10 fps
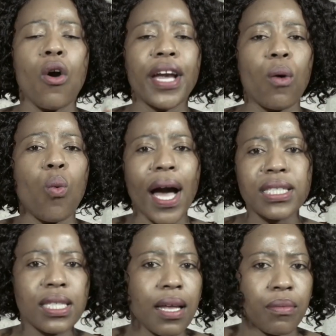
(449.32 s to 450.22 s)
Okay,
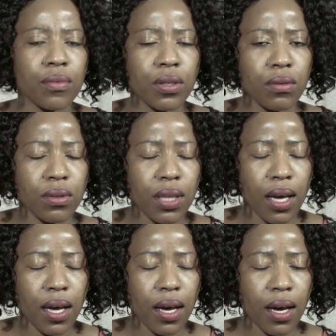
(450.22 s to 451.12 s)
once the,
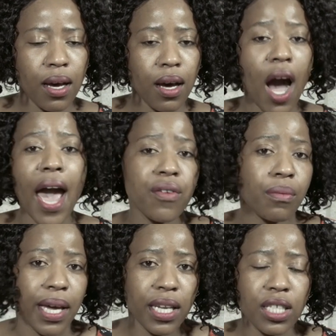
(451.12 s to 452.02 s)
the
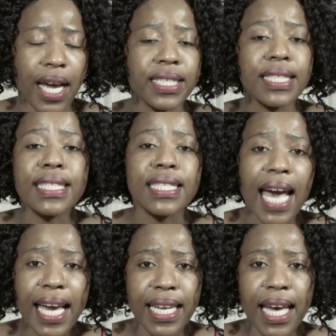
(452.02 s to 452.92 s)
hiring manager has
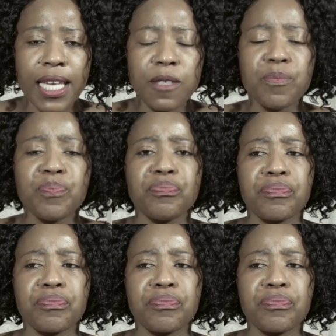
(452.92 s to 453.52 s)
decided